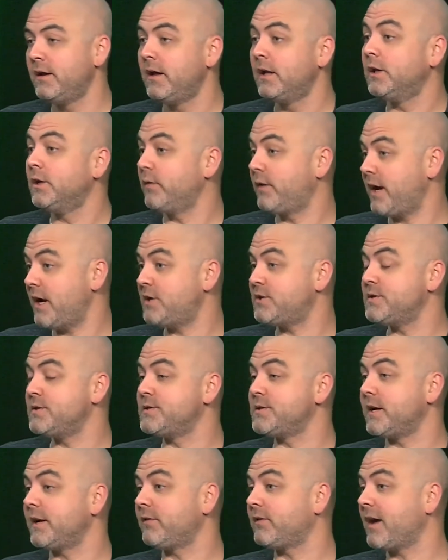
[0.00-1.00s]
Locations
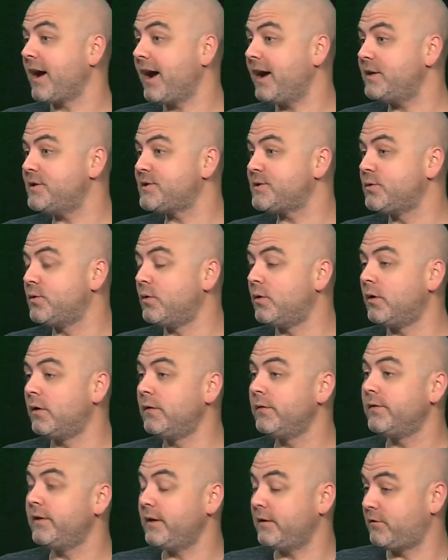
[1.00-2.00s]
like the high
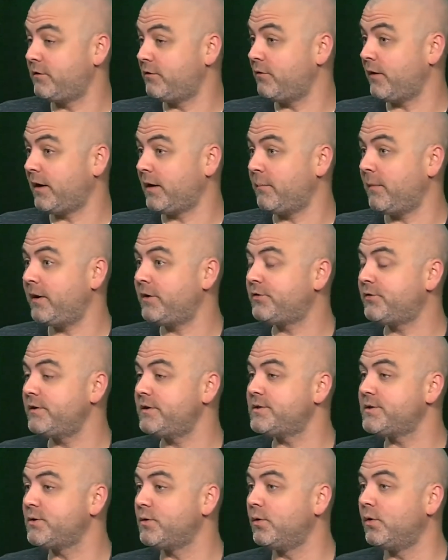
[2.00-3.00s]
school, the 2 elementary
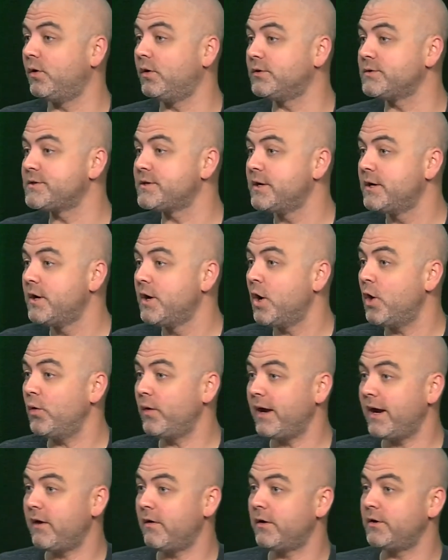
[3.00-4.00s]
schools,
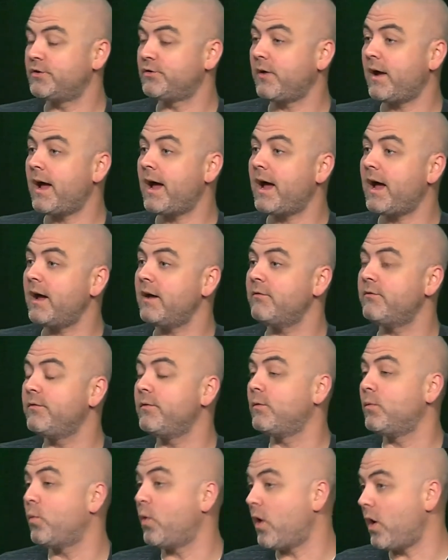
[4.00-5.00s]
O'Gara Drive,
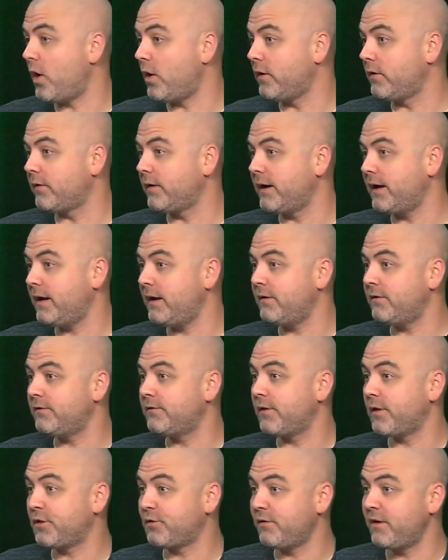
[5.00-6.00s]
Walgreens,
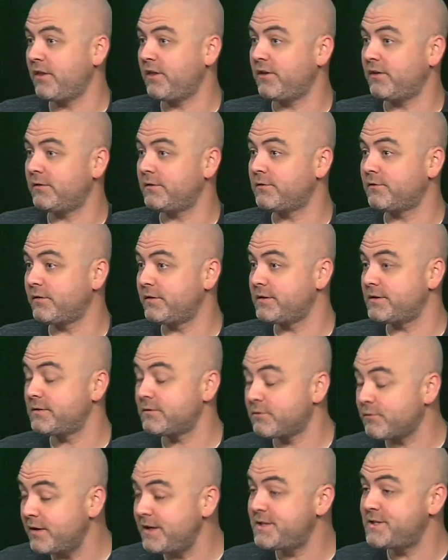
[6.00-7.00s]
the
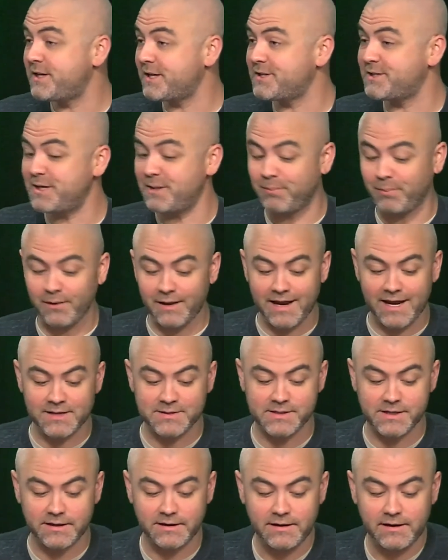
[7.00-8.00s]
360
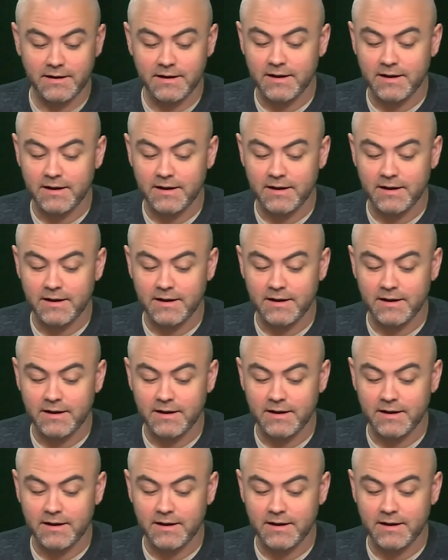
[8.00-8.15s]
Plaza.